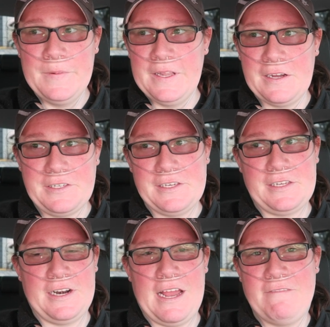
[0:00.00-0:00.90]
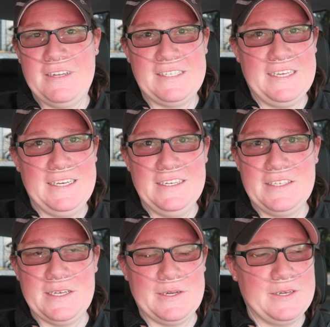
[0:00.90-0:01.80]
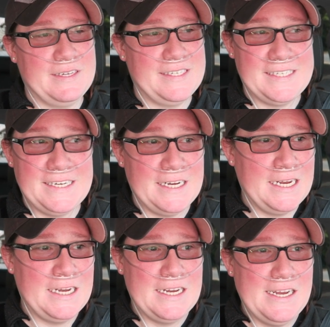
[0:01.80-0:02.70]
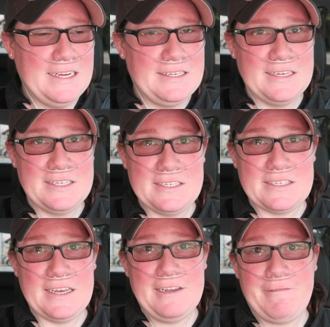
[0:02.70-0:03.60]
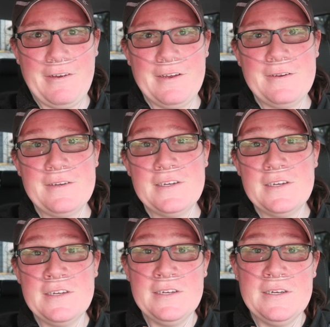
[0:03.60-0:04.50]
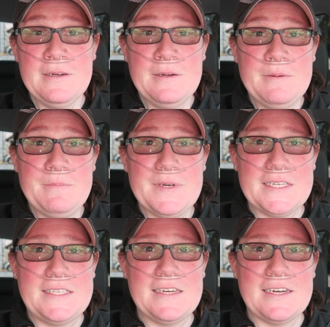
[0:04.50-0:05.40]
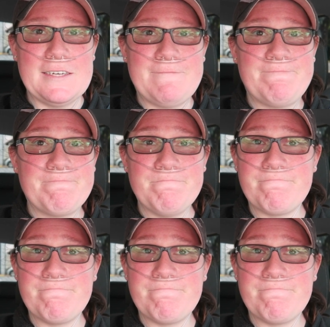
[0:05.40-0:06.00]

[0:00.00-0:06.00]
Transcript: My lungs just aren't having this heat, so such is life, but